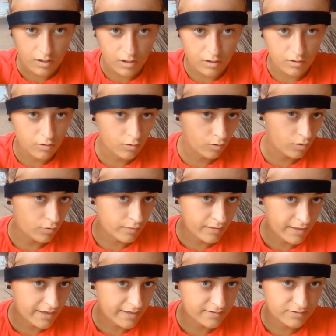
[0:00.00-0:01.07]
a lot
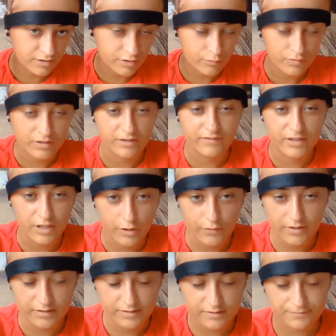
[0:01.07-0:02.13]
there so you wouldn't even
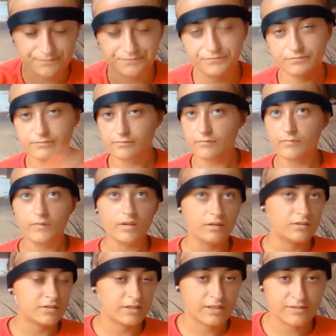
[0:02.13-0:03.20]
notice.
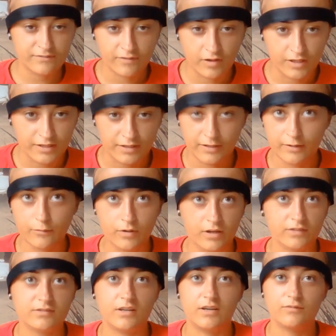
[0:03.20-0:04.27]
So that's fine, it
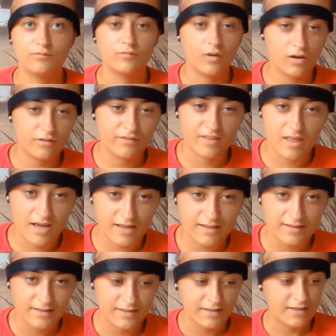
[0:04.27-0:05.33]
works. I'd rather that
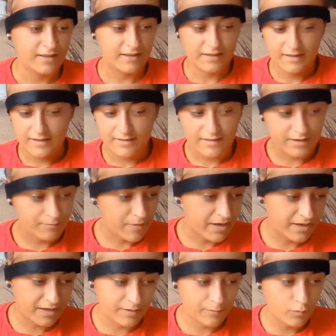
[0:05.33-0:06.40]
than
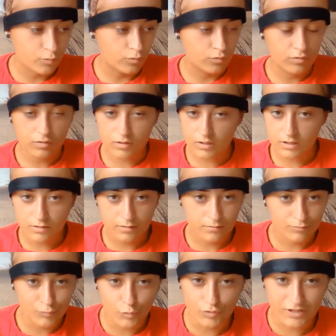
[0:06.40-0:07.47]
make any more
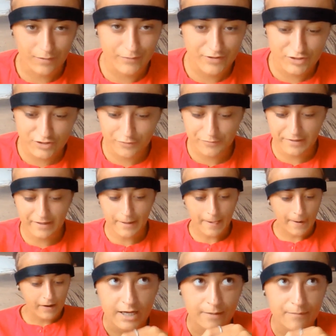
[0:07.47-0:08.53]
damage to me.
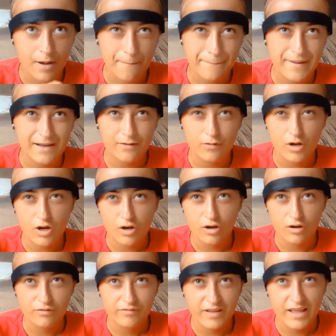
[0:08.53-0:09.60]
About
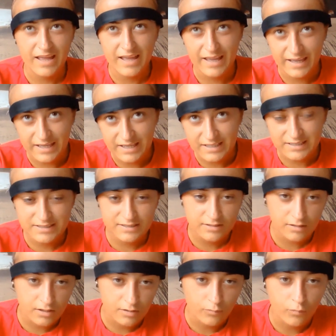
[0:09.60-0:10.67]
8:30
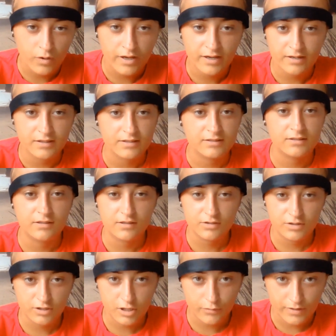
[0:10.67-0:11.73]
I went
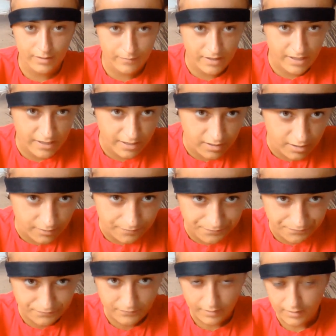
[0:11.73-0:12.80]
to go and get my hair cut.
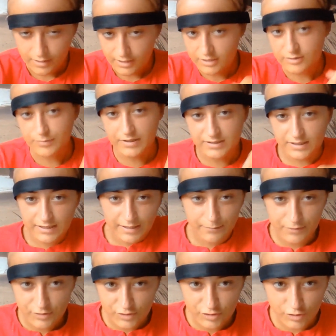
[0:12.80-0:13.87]
So basically, let
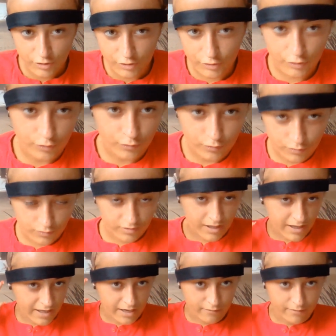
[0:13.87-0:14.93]
me just show you
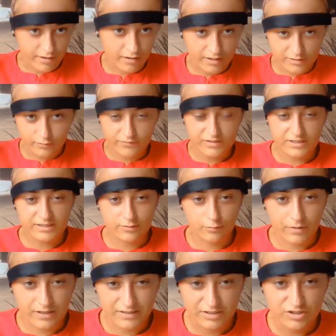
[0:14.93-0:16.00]
the area. It's obviously still
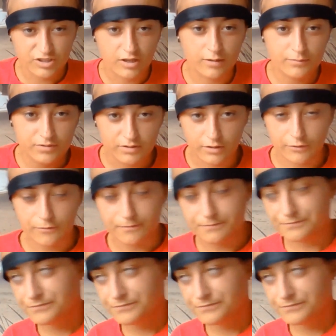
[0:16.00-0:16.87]
bandaged up, so